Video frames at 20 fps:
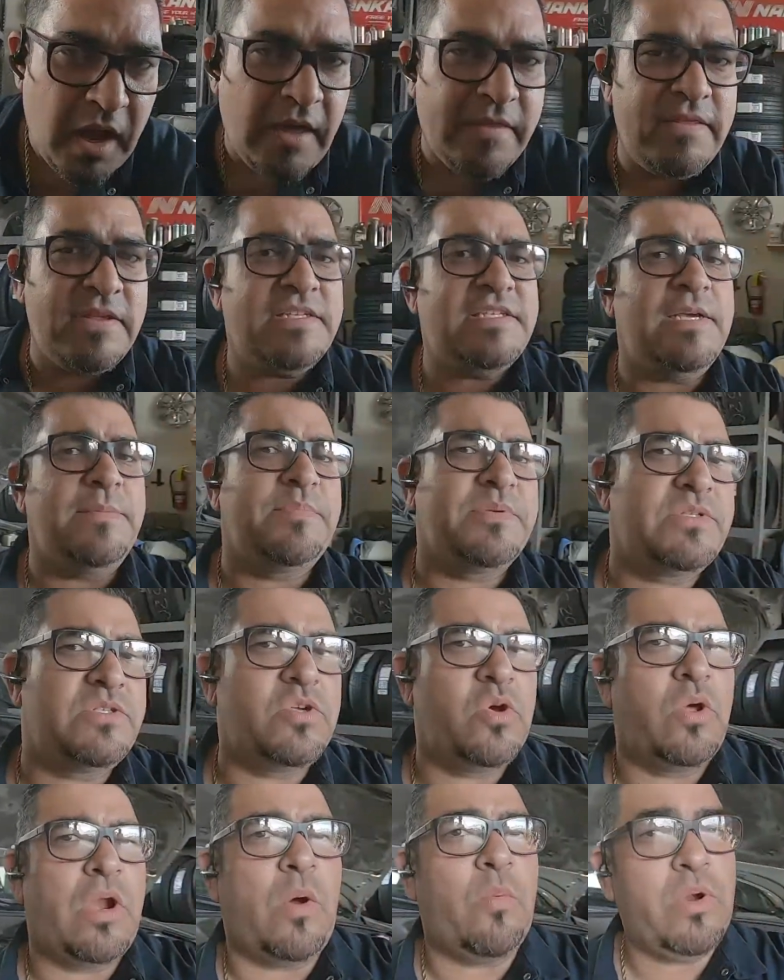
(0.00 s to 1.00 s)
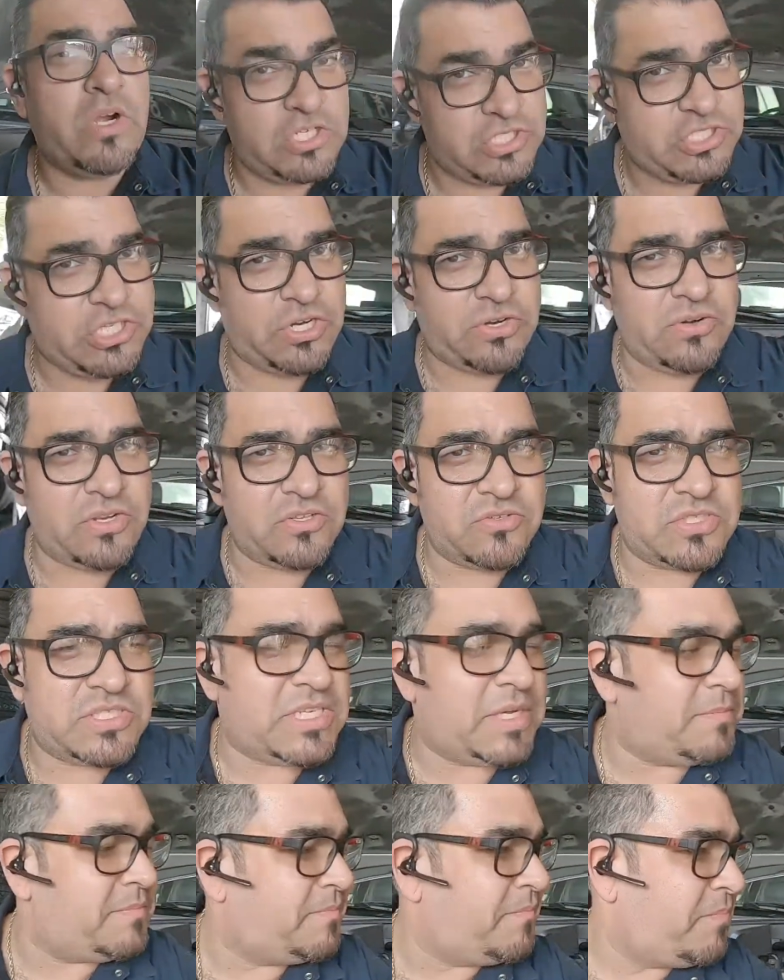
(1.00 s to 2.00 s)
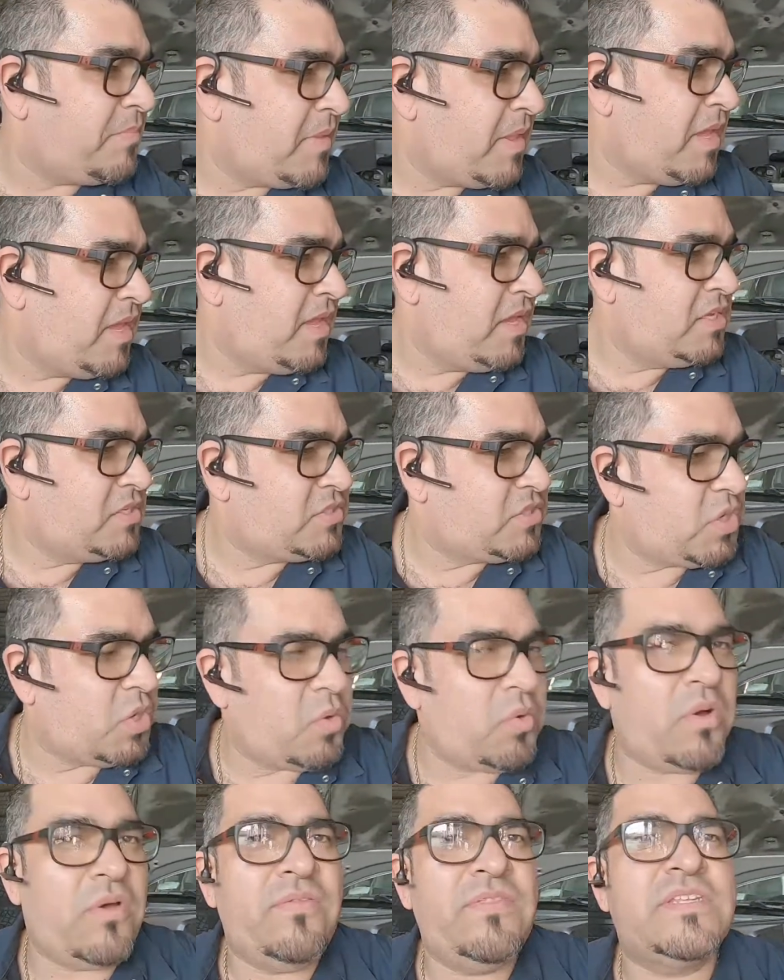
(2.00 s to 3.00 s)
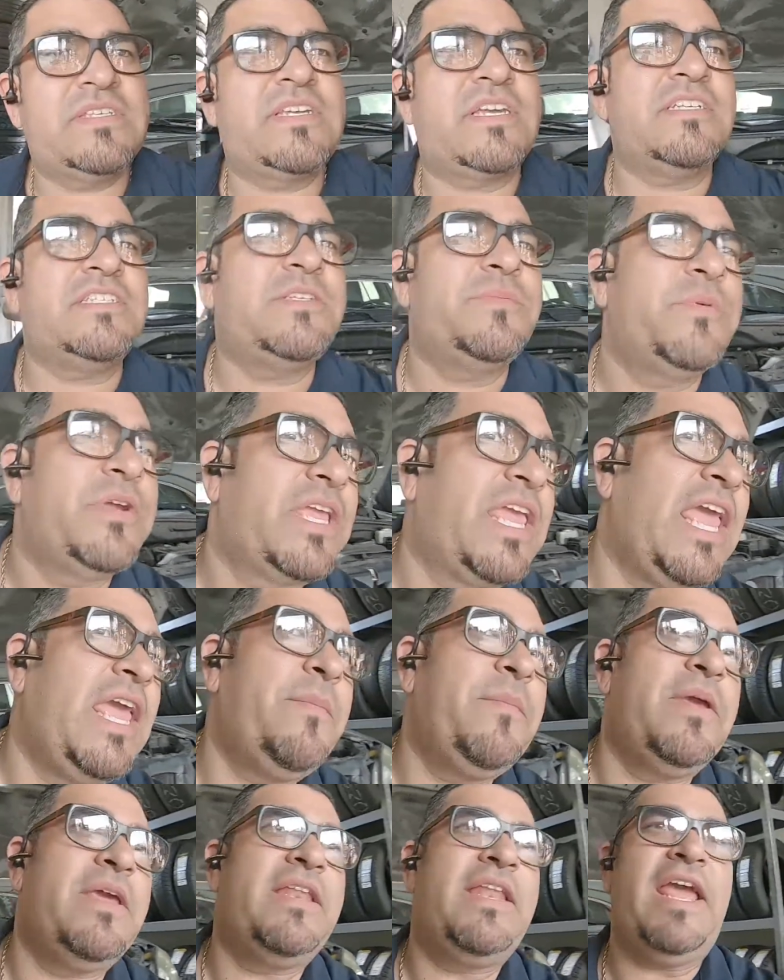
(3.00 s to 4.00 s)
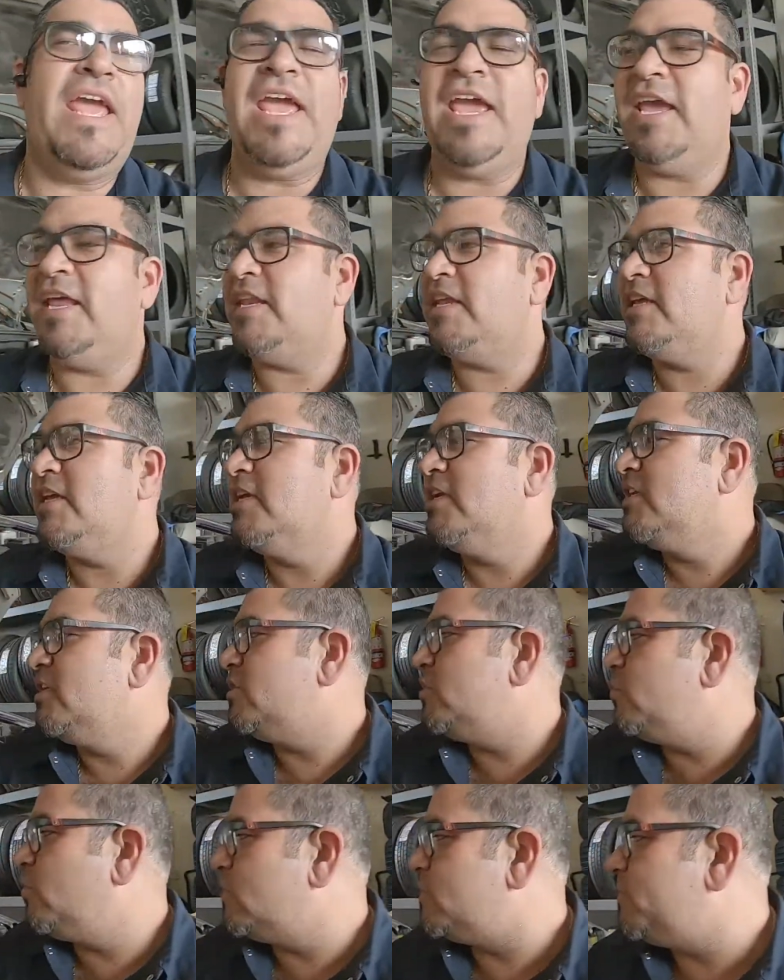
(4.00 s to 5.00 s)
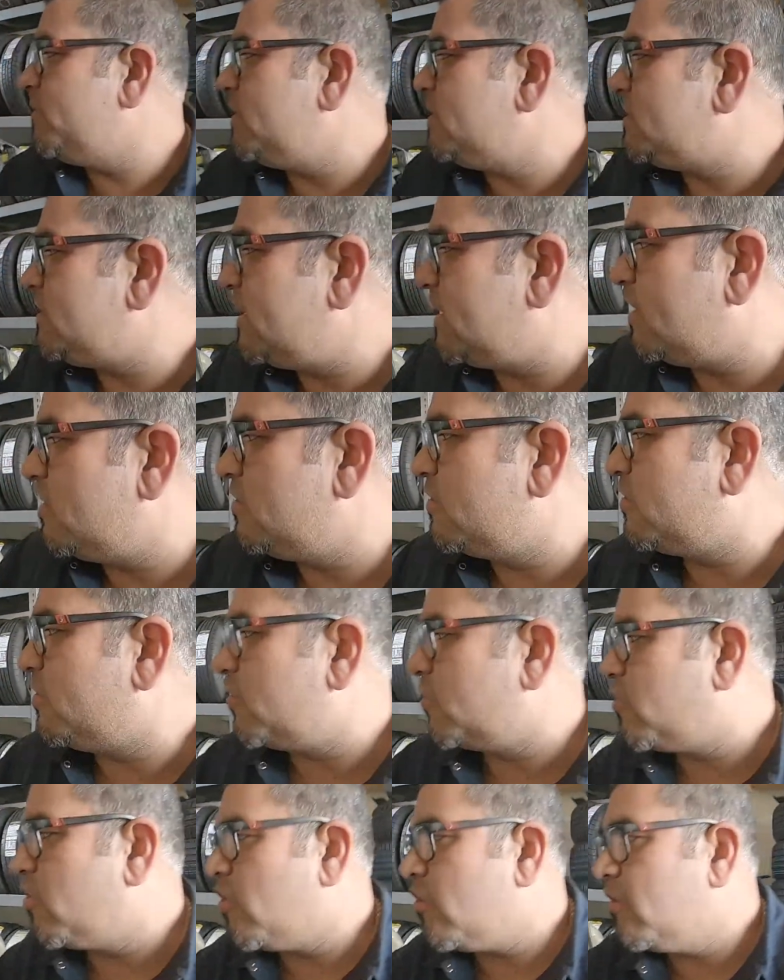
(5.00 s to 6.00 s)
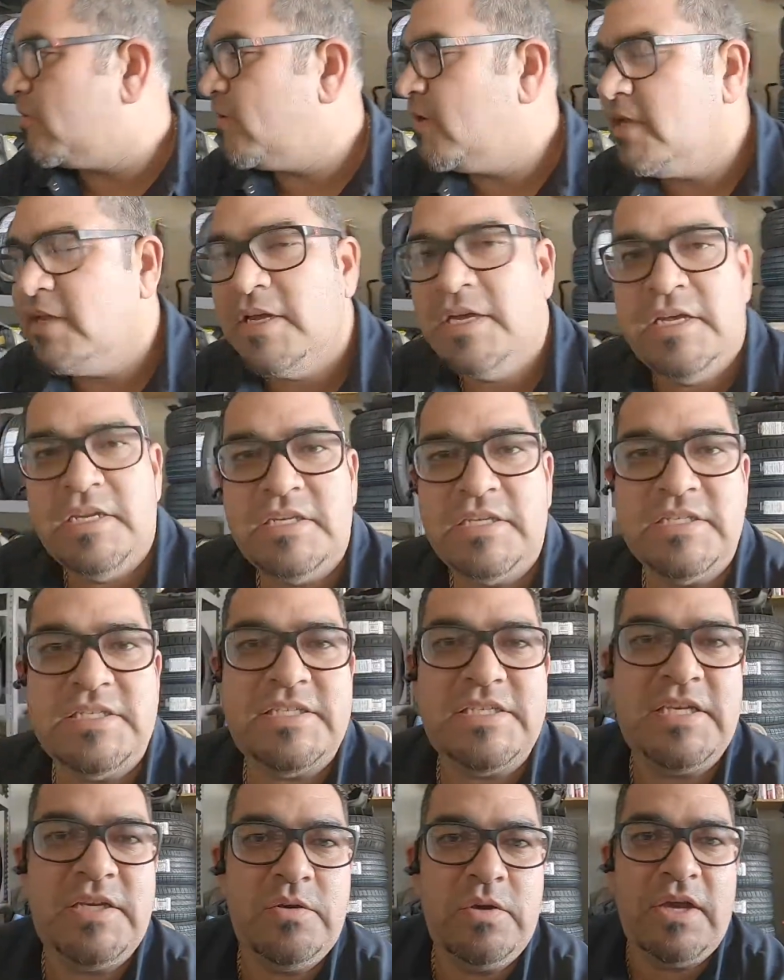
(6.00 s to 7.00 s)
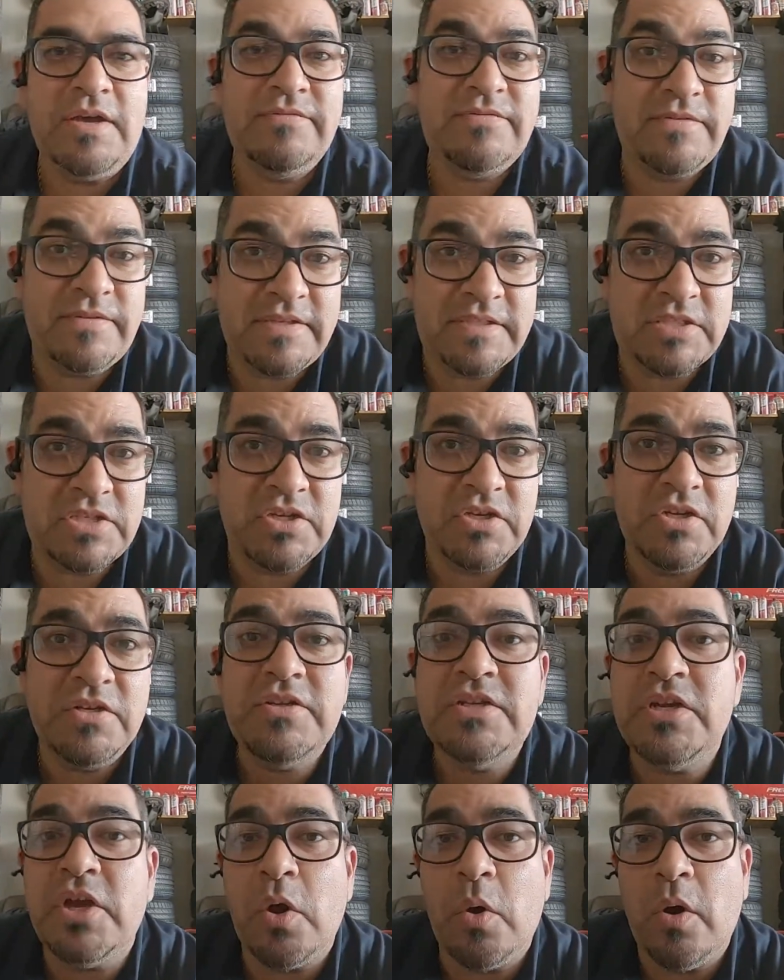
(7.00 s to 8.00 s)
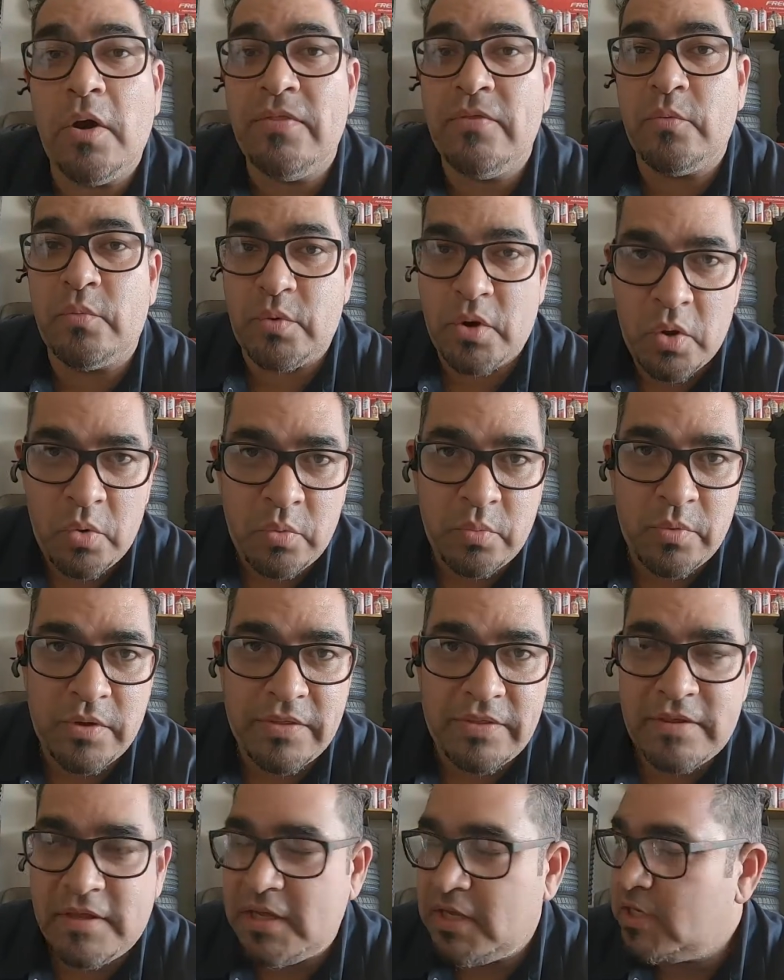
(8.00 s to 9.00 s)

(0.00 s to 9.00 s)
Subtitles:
On this episode, I want to share a little something. So this customer came in and she wants me to take a look at her car to see if it's good to go on the road with.